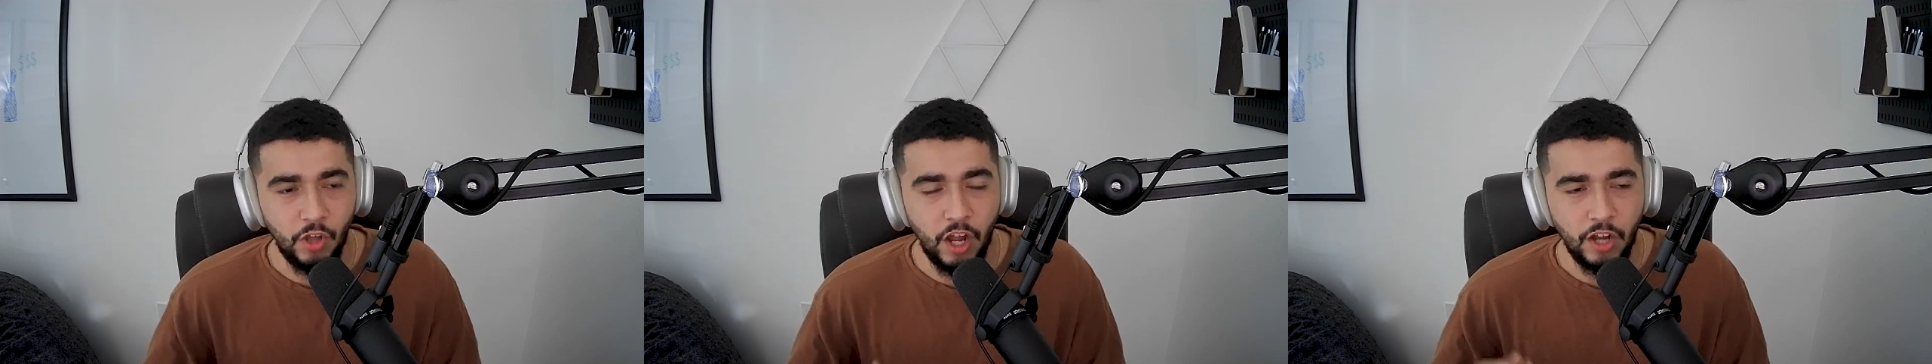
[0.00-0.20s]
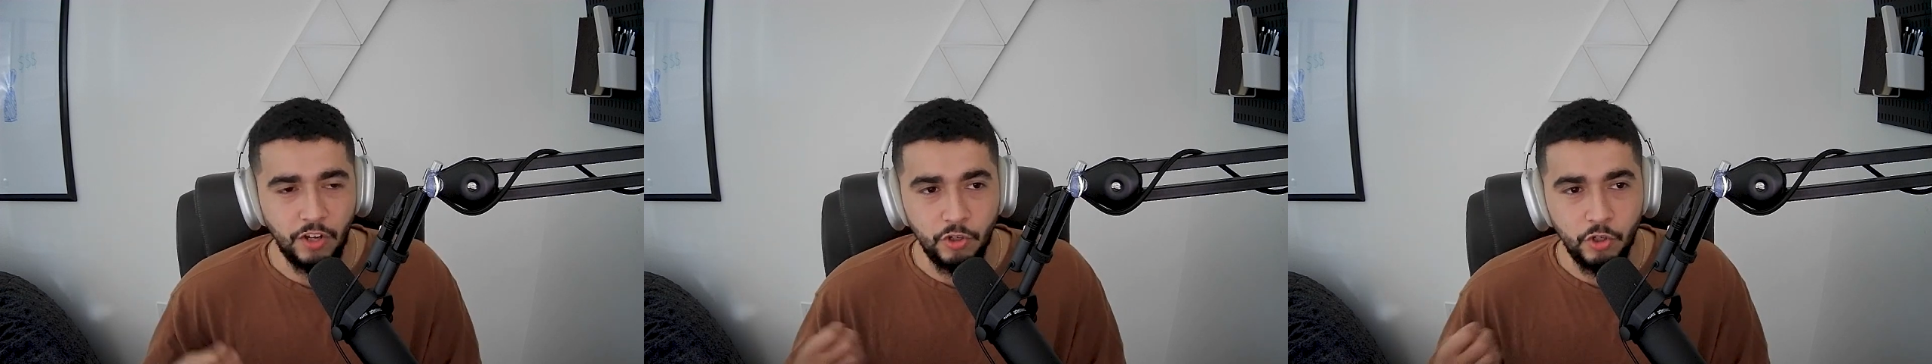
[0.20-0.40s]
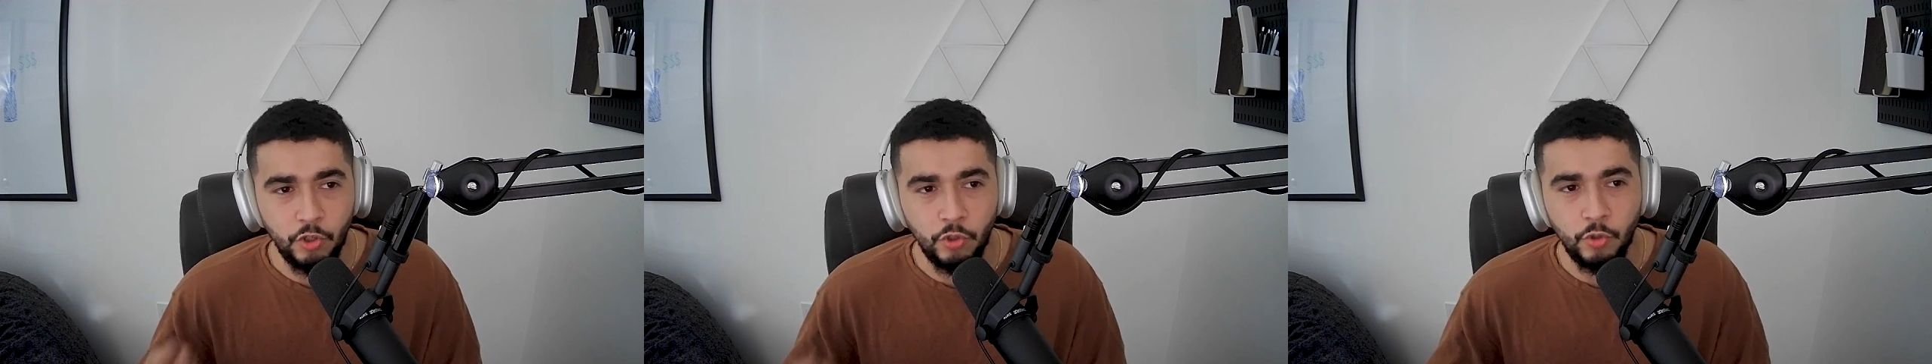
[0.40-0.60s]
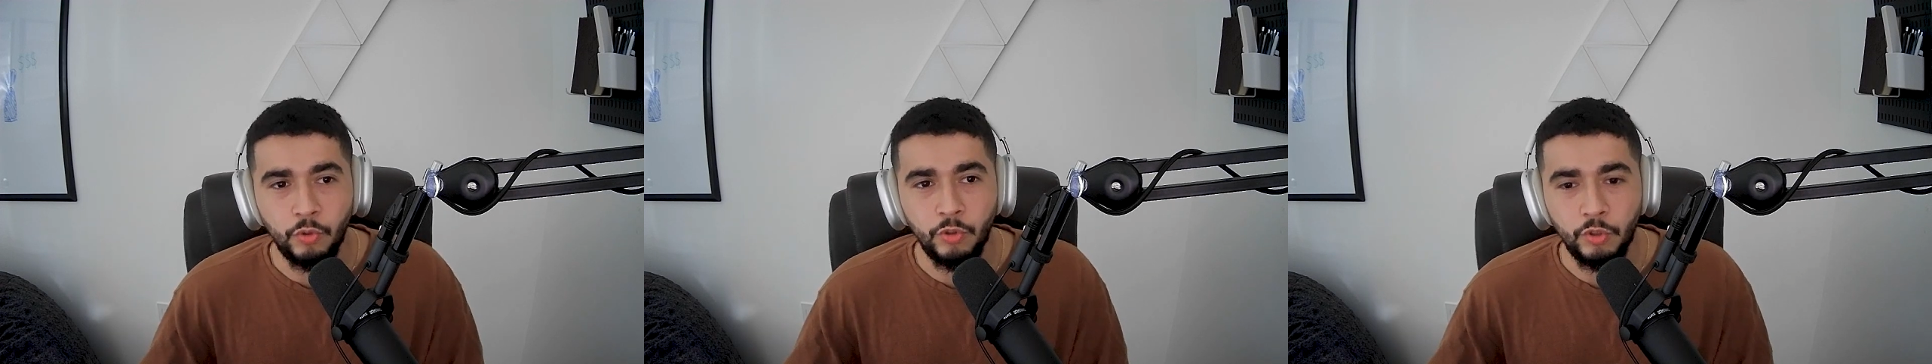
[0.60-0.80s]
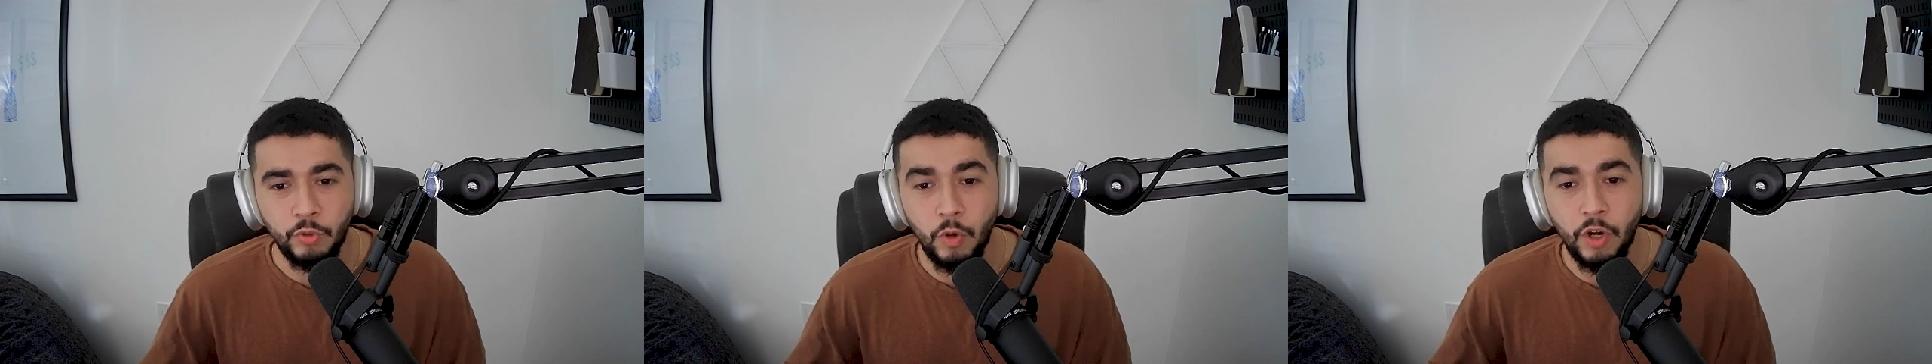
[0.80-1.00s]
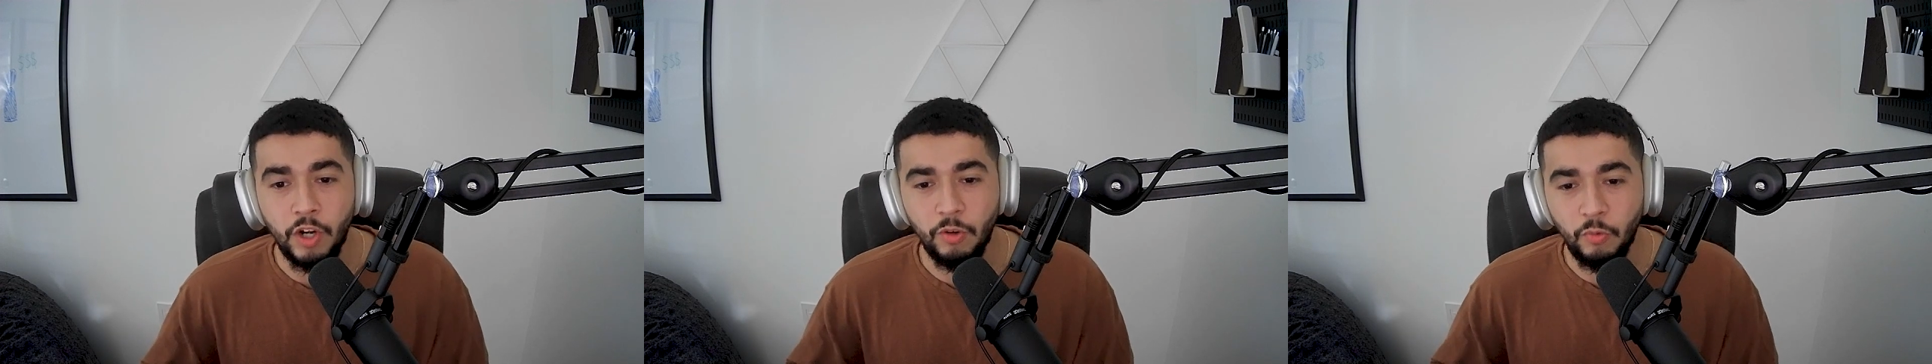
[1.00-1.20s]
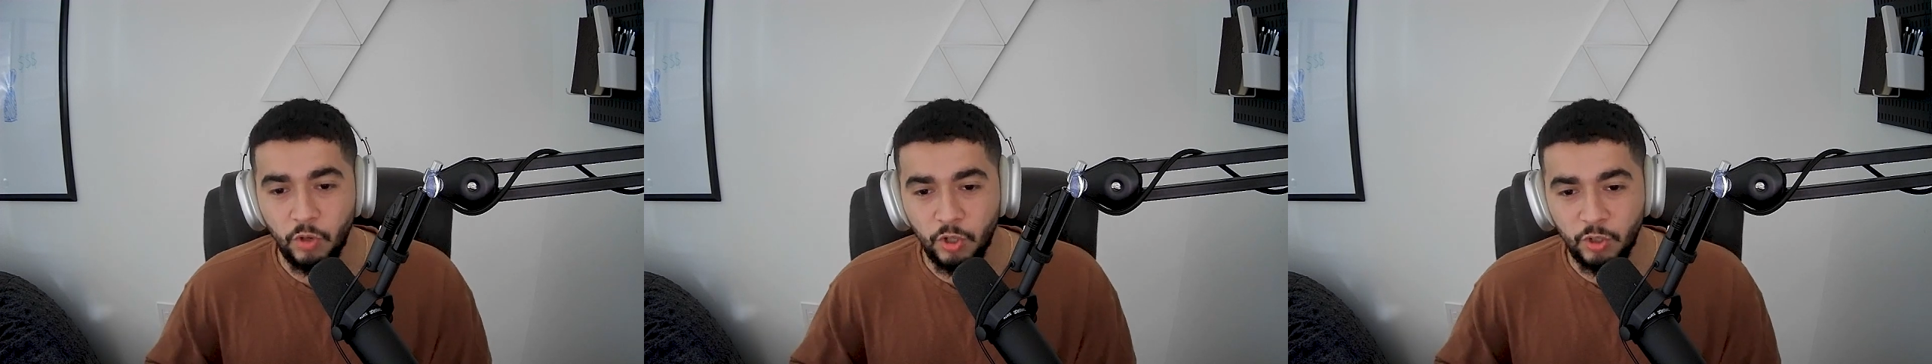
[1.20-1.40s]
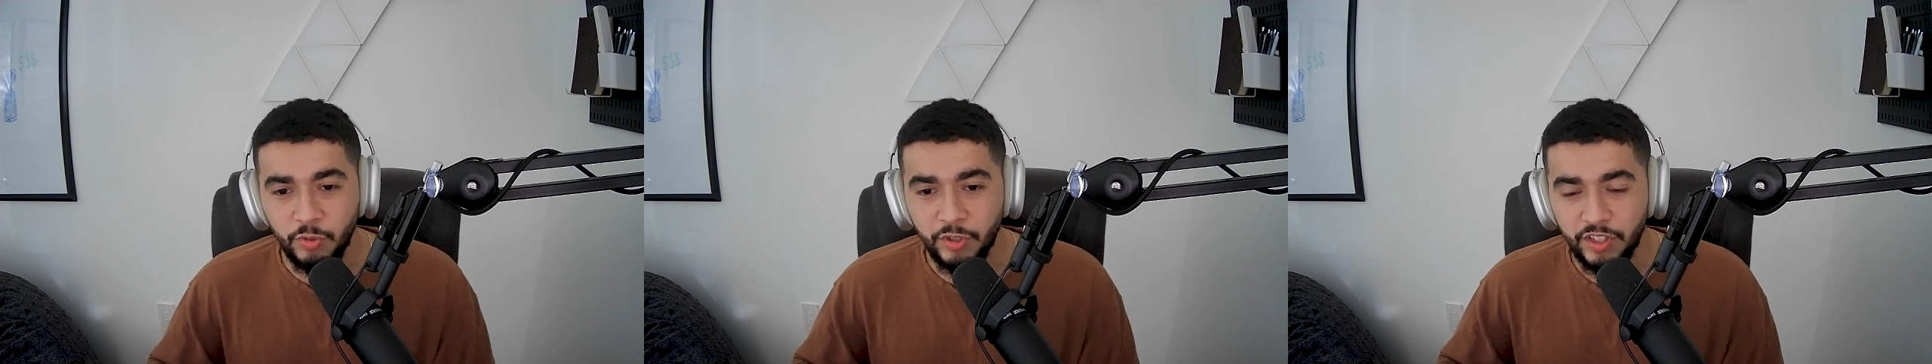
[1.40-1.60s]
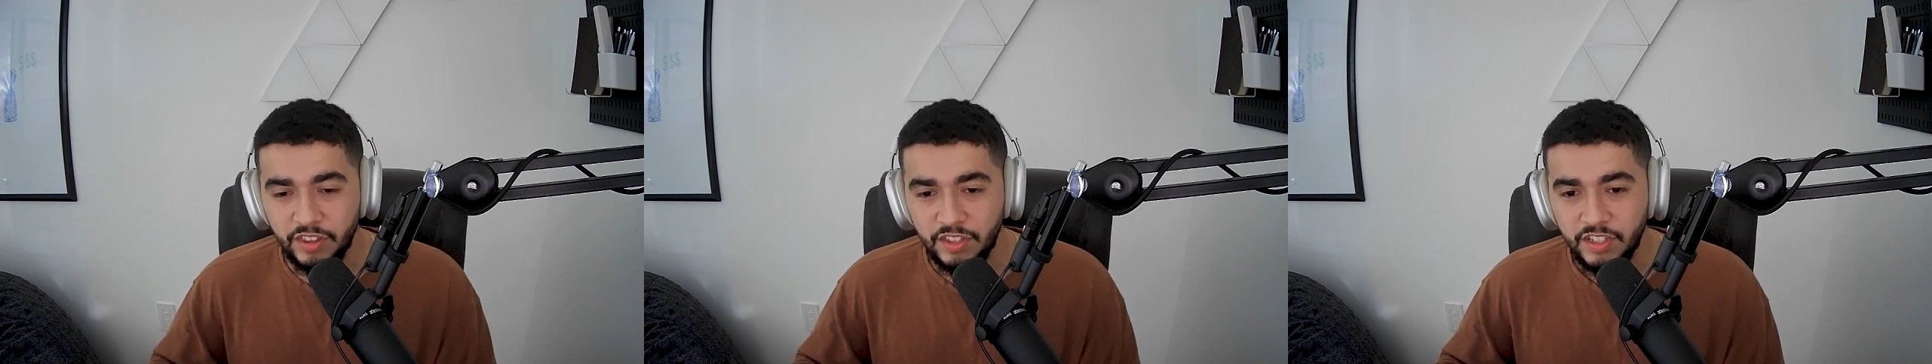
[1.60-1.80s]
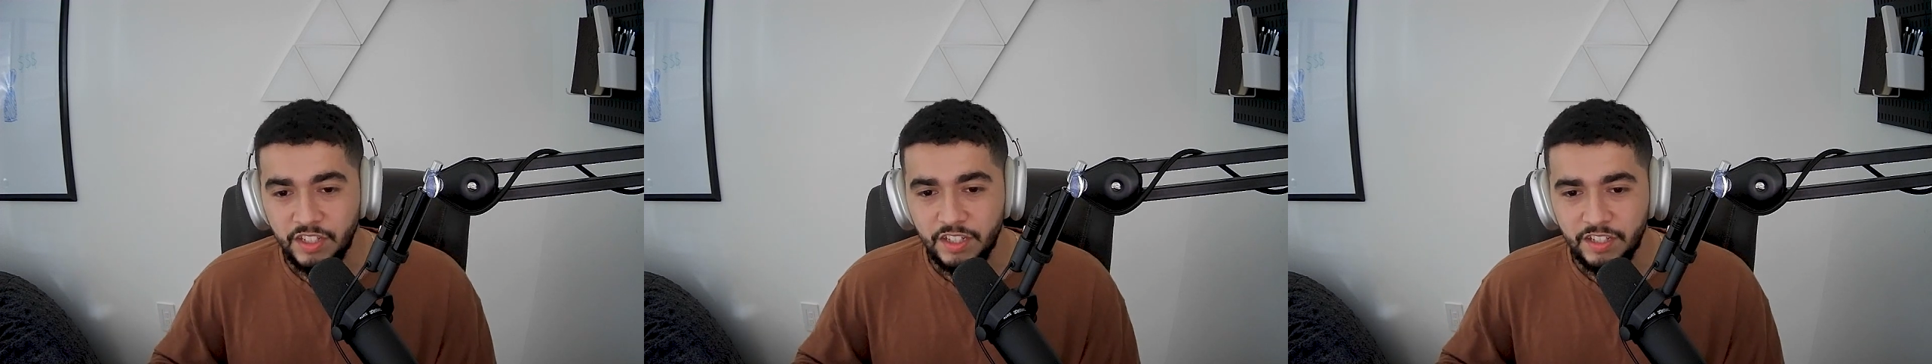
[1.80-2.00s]
on who you want to work with
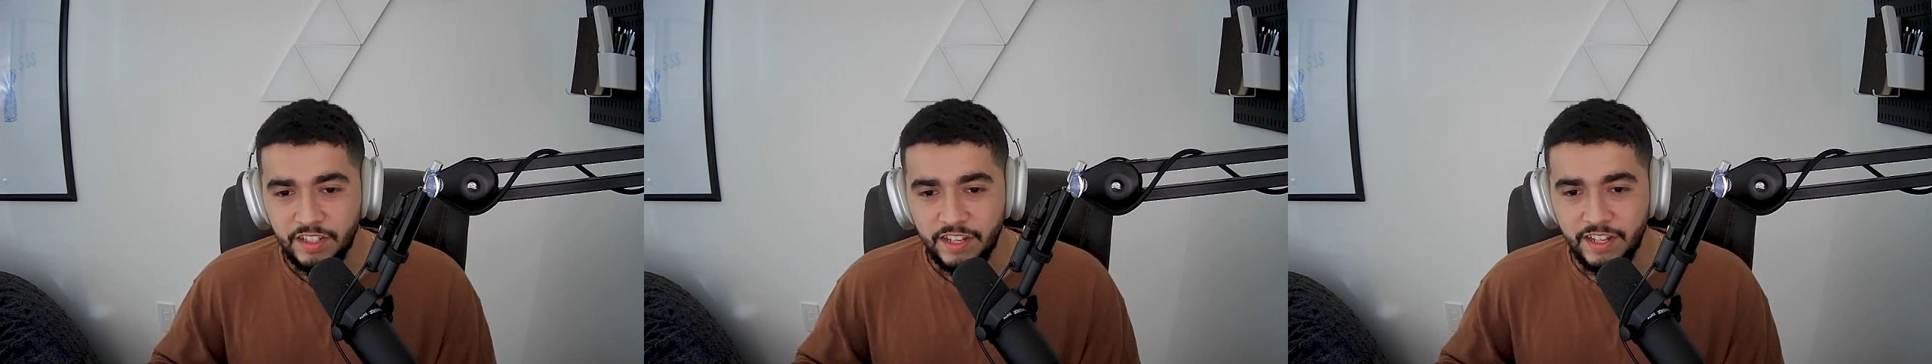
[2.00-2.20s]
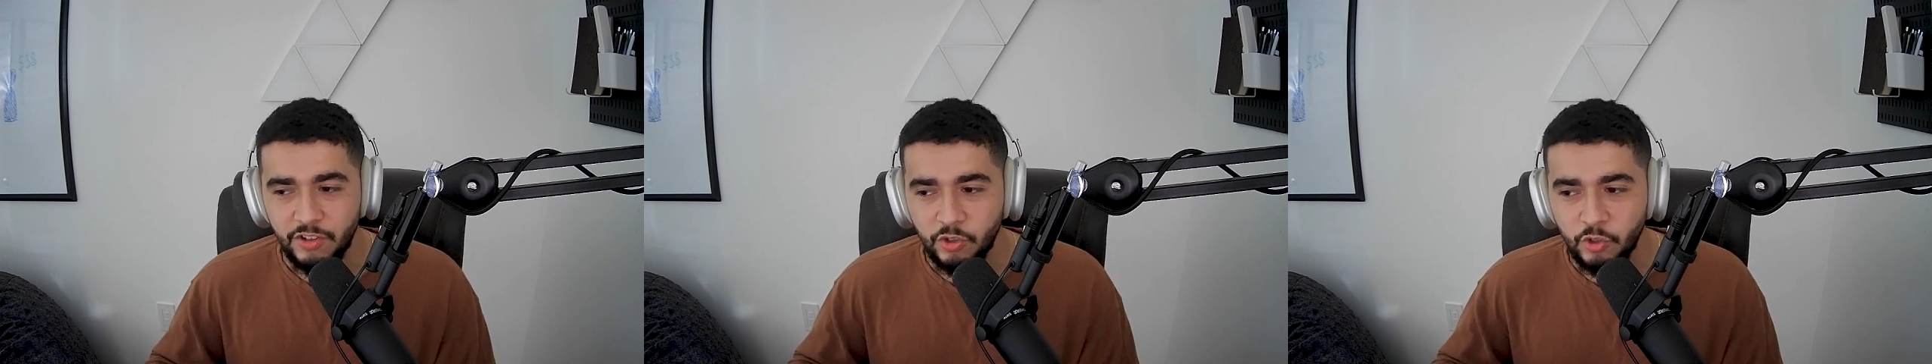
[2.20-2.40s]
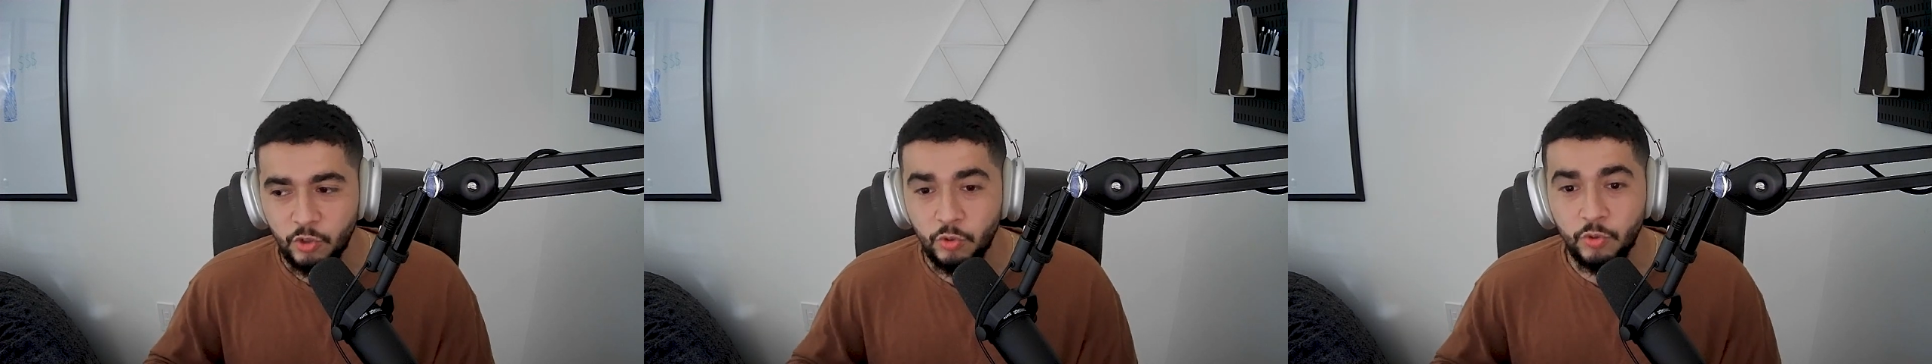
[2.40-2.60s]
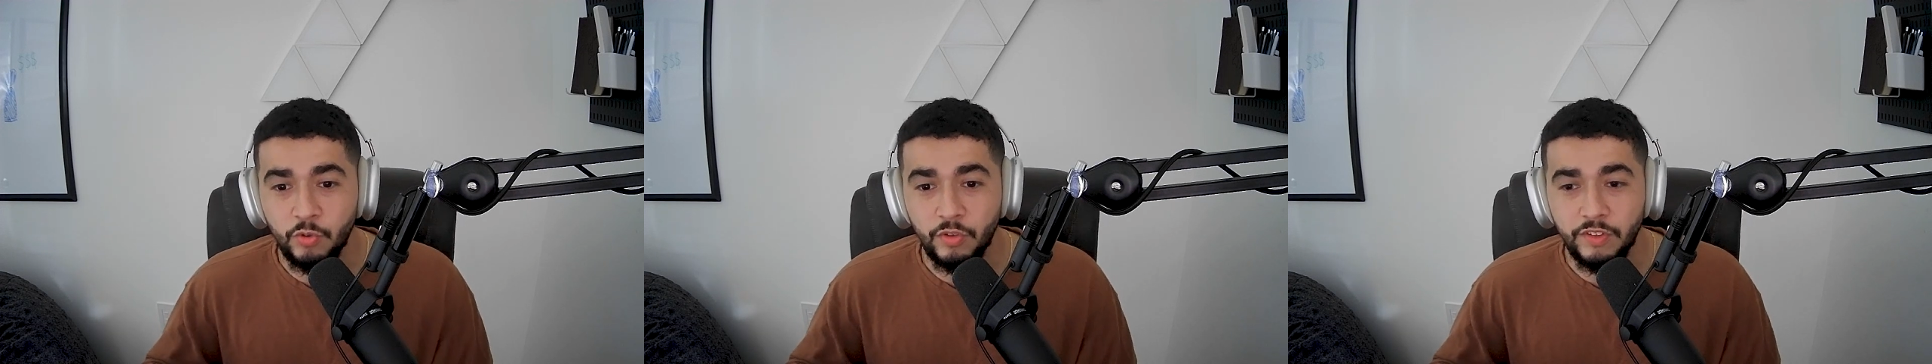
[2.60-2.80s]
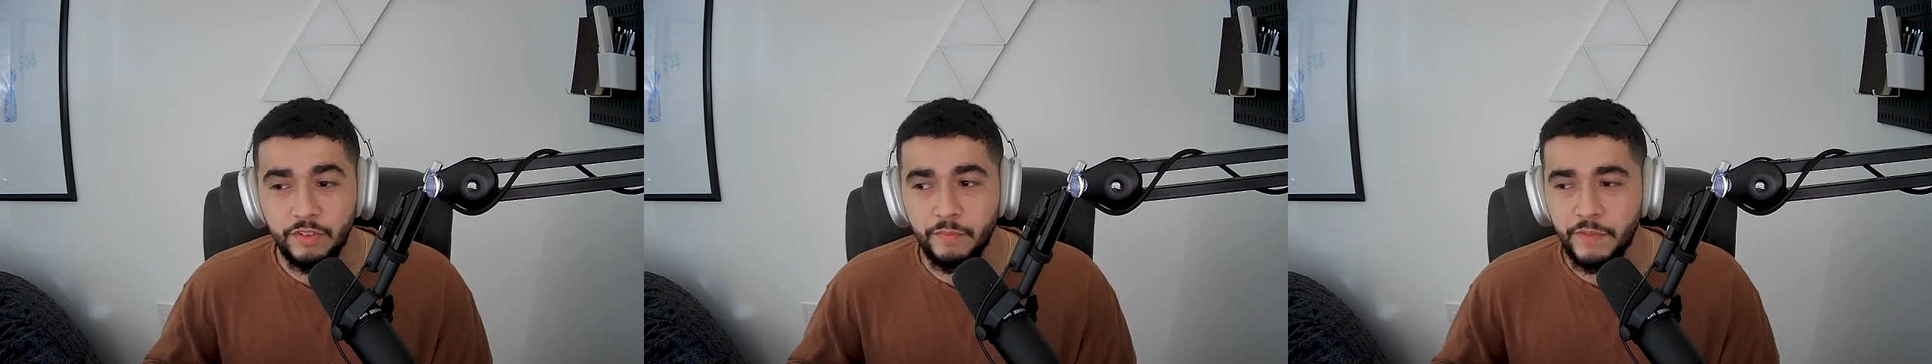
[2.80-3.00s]
and who,